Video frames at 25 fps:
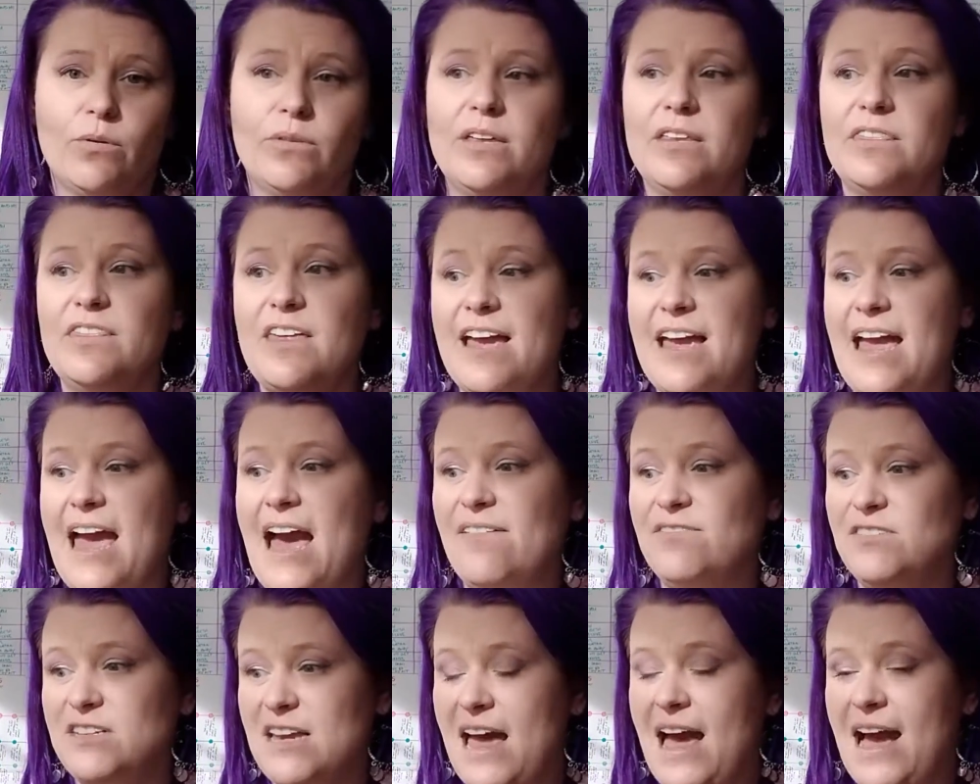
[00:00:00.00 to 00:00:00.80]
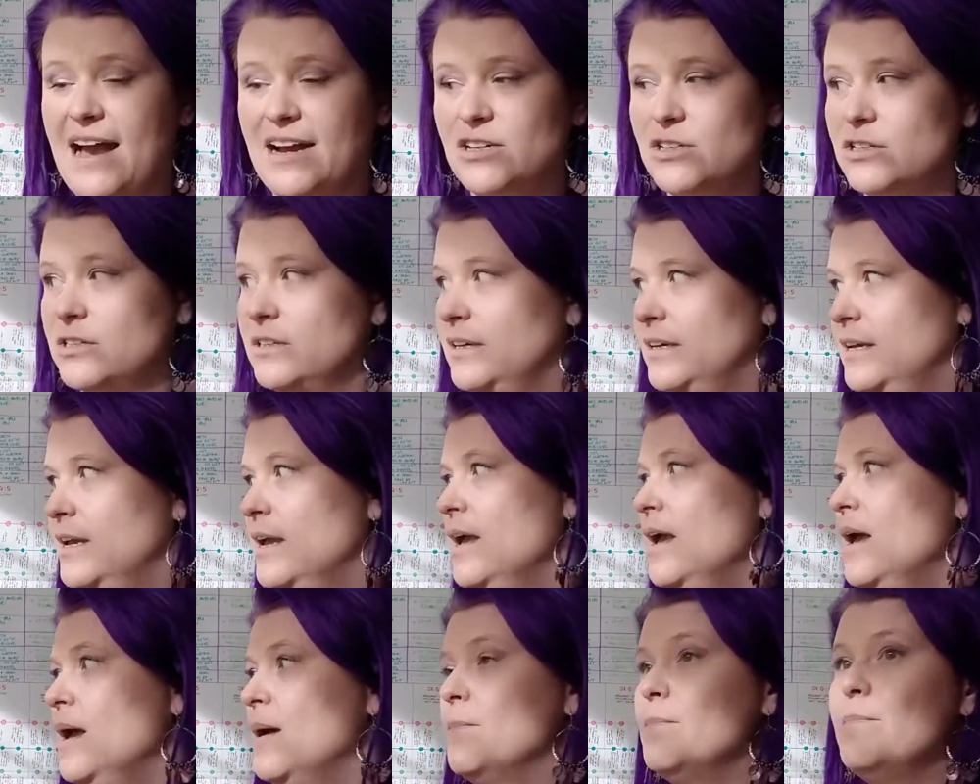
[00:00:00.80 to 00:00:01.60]
that they have to actually
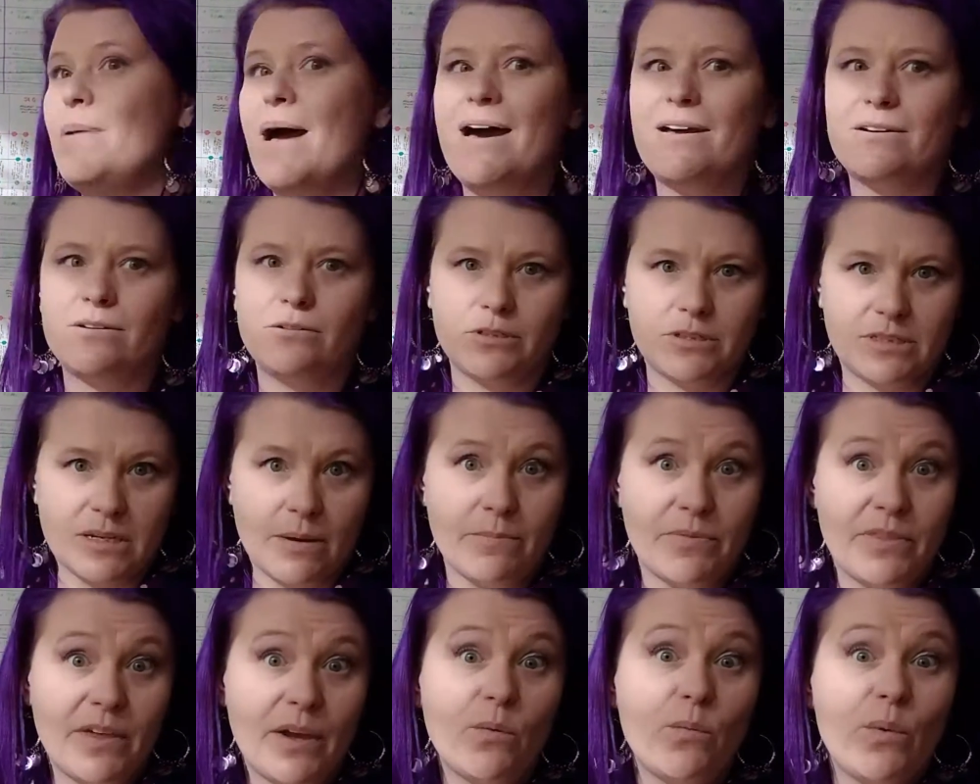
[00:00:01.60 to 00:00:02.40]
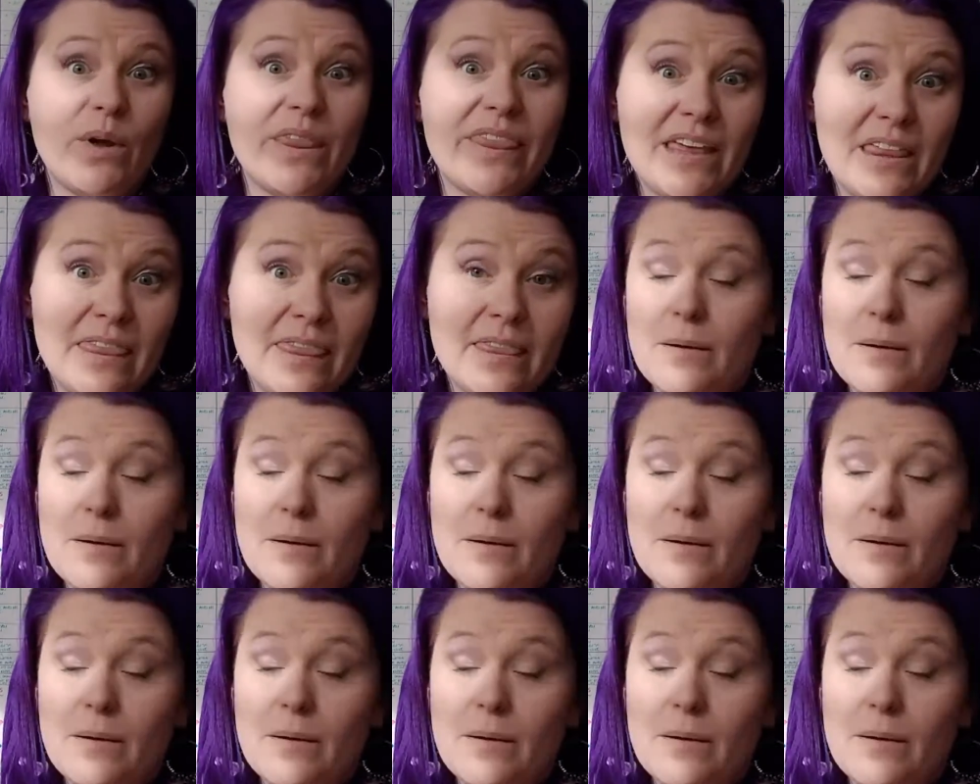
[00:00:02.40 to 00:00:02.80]
battle something within